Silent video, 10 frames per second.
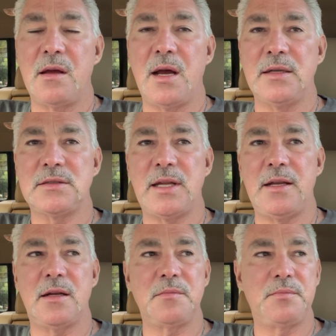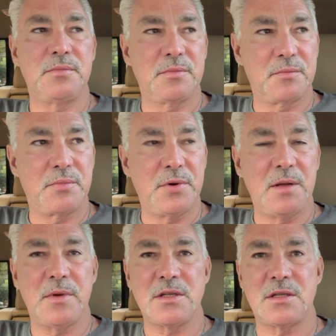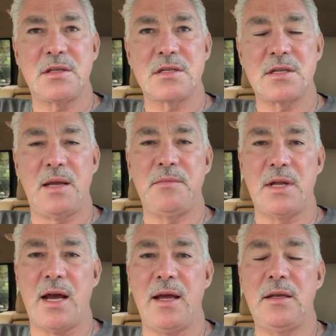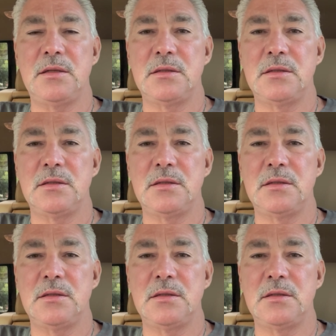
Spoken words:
I stayed on pretty much the same diet.